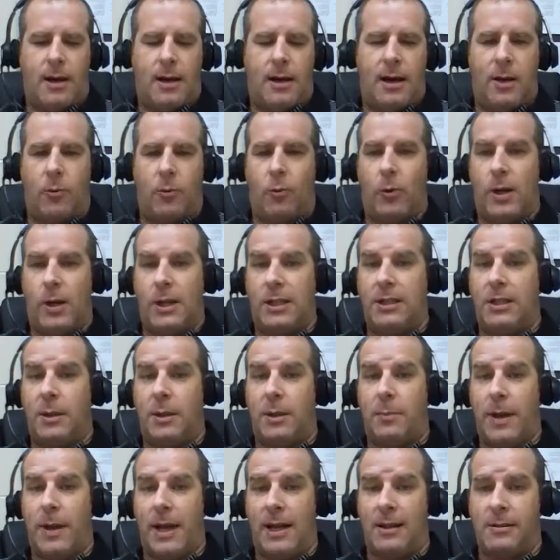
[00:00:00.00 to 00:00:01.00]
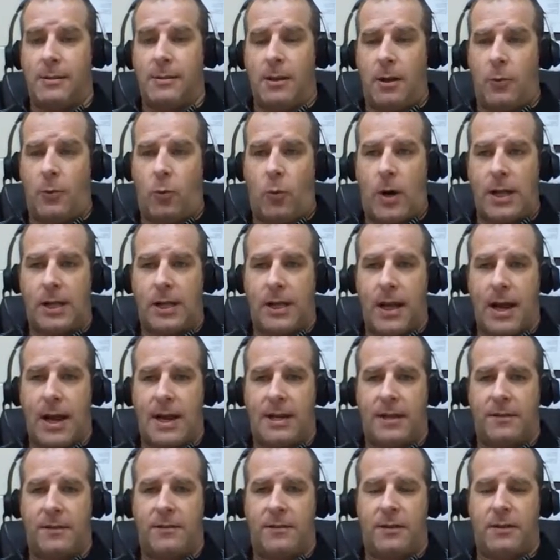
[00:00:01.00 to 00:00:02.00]
It really depends on what kind
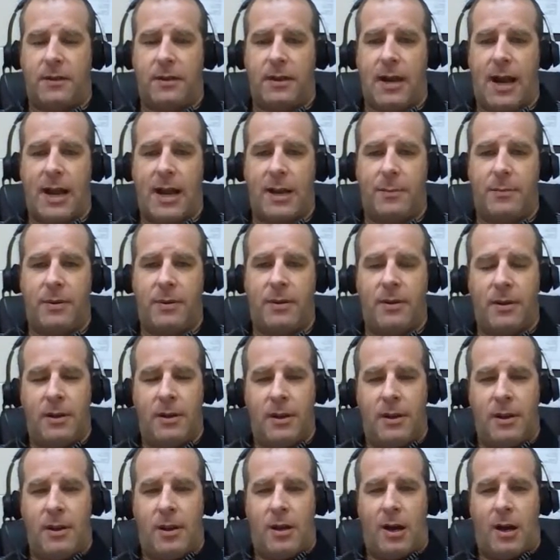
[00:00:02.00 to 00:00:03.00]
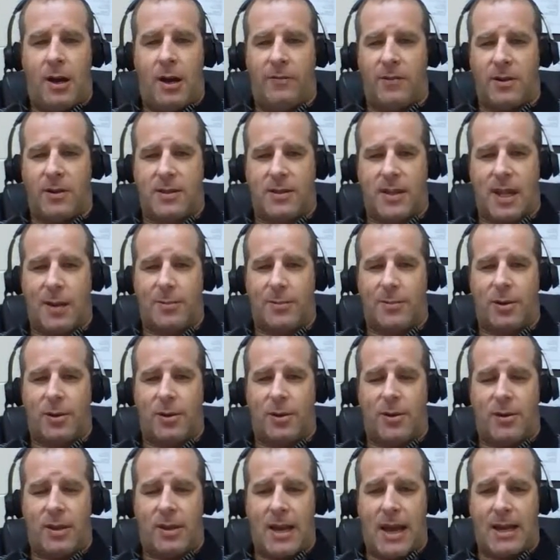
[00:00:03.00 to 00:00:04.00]
of type of
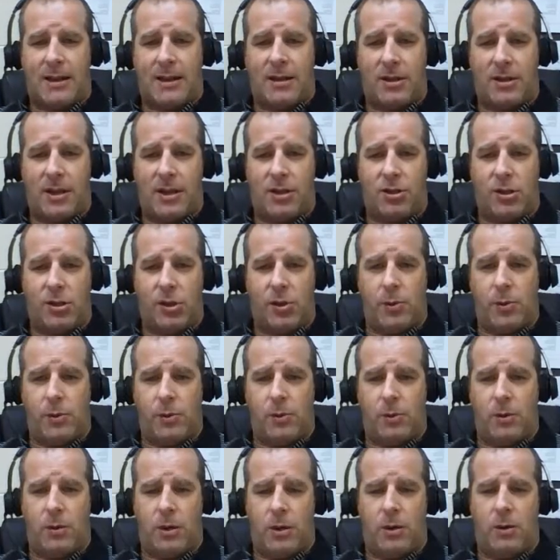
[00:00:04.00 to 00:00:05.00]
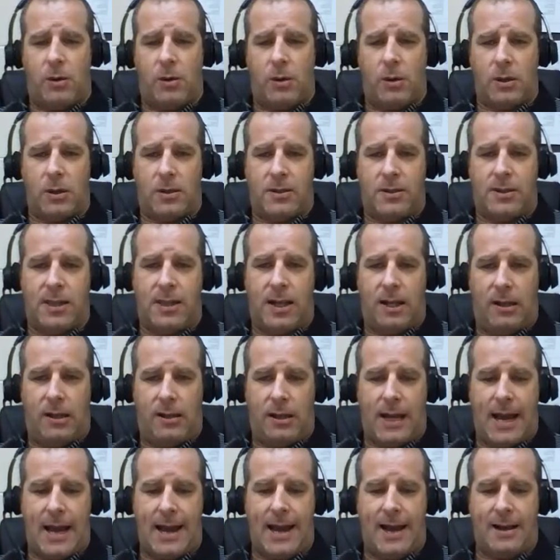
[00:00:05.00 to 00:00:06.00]
receptor that tissue or cell
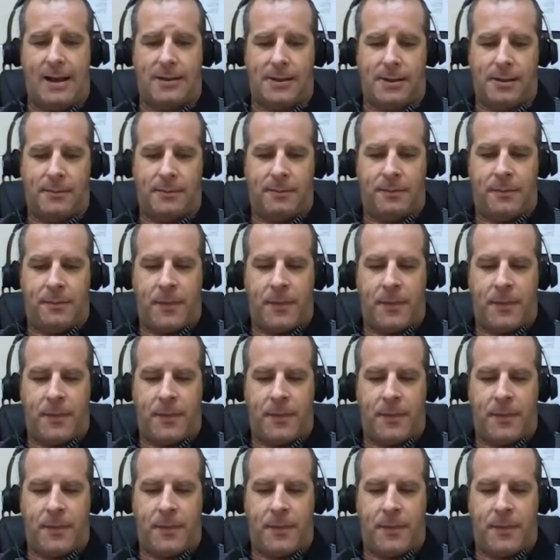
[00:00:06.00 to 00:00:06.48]
has.